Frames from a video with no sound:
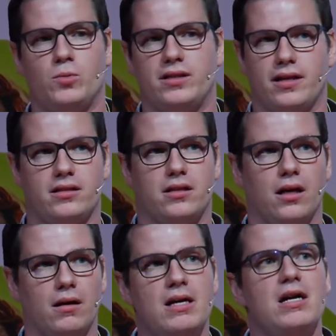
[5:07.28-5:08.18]
this word text a
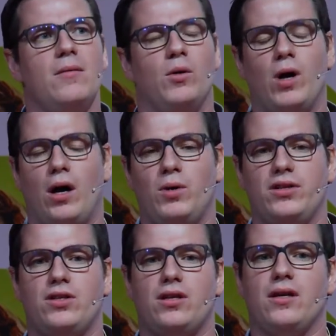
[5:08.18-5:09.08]
lot. But what I
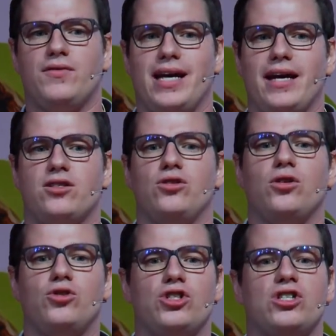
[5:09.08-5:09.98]
want you to think of text
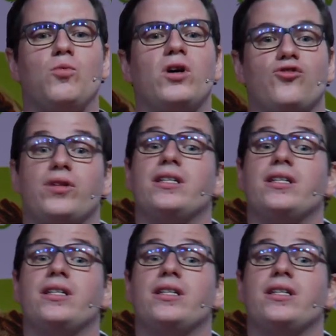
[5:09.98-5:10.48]
not just as what is